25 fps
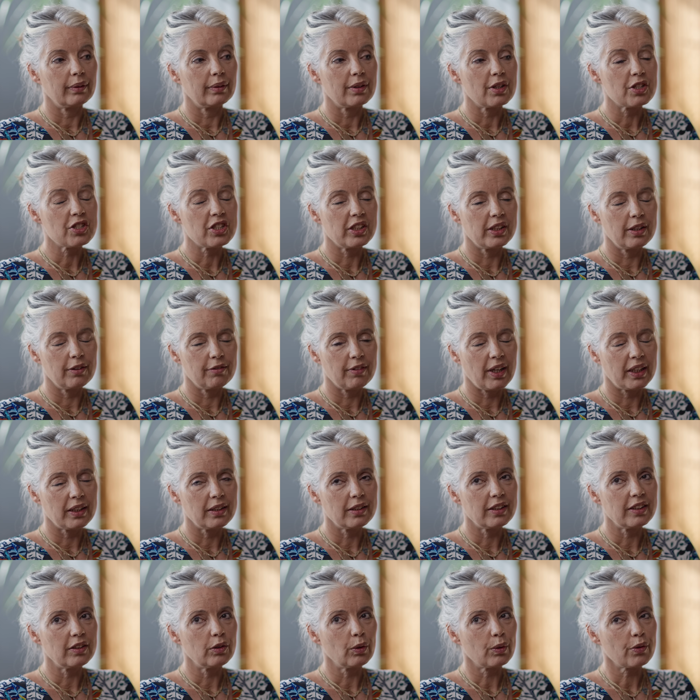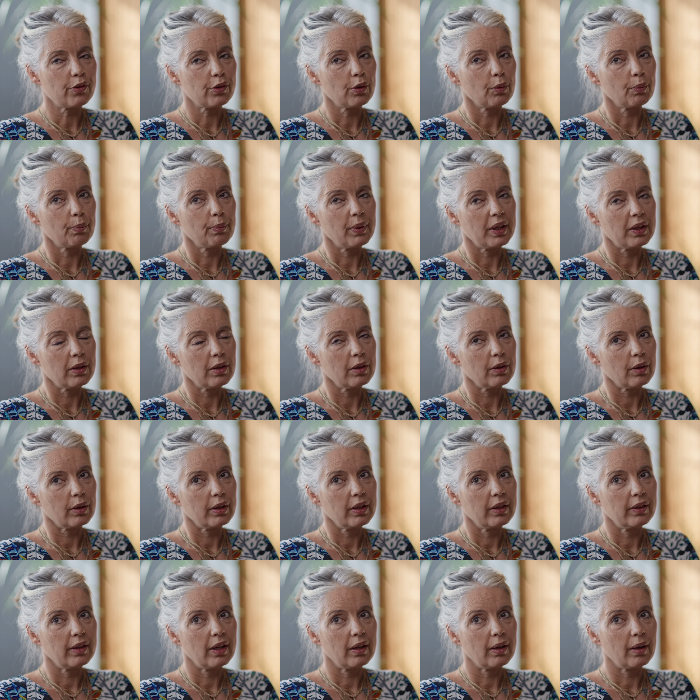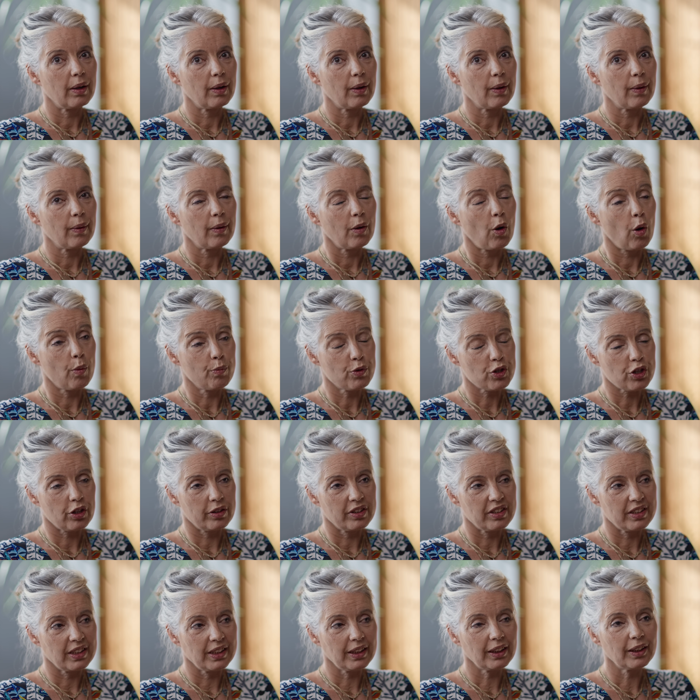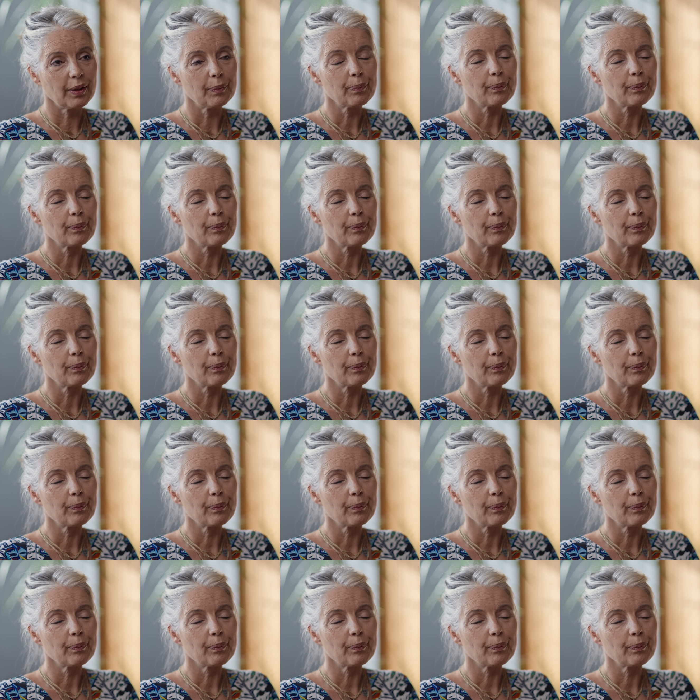She invited also me in a home chanting.